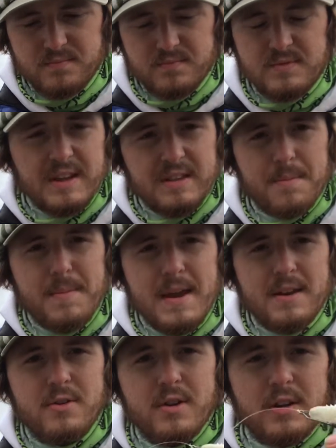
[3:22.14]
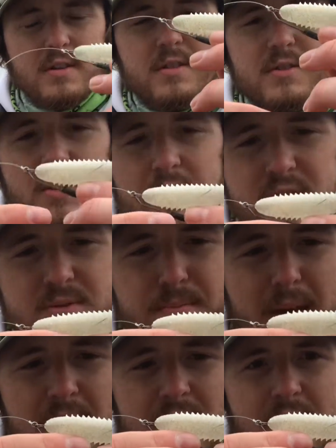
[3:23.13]
like the main hook. So I just
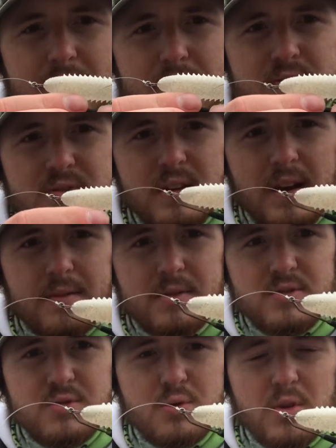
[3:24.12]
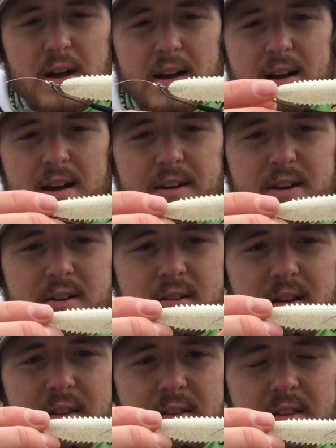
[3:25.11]
mainly have a screw lock on here.
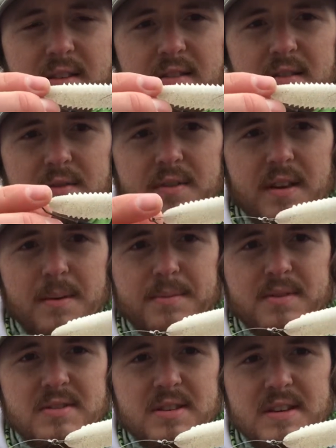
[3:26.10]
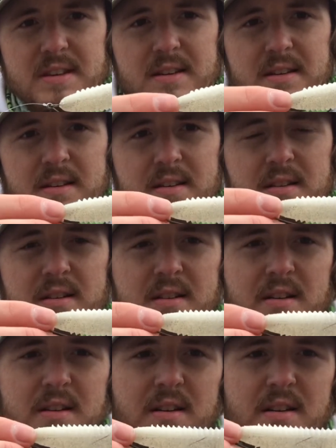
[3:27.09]
I think this is a VMC
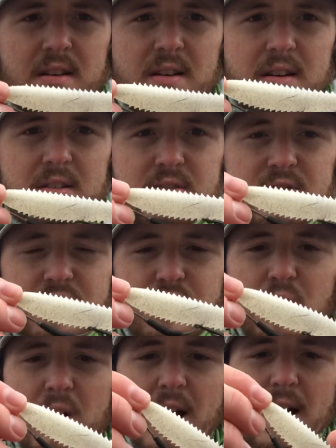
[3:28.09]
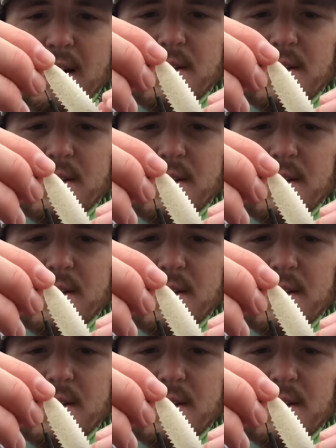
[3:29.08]
screw lock